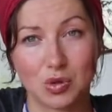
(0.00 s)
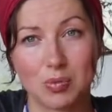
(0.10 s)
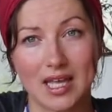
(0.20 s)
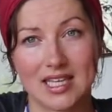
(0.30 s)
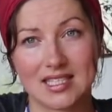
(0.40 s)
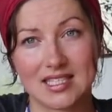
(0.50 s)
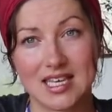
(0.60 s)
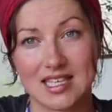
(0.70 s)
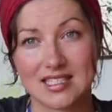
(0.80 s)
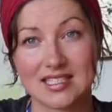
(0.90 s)
place,
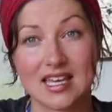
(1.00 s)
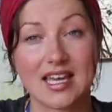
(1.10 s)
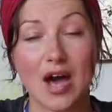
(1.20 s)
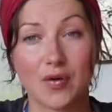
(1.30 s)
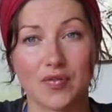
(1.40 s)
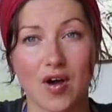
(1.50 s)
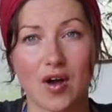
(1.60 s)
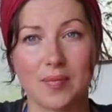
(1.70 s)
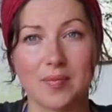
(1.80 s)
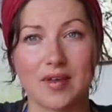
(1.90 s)
this cacao
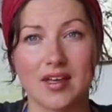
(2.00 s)
farm,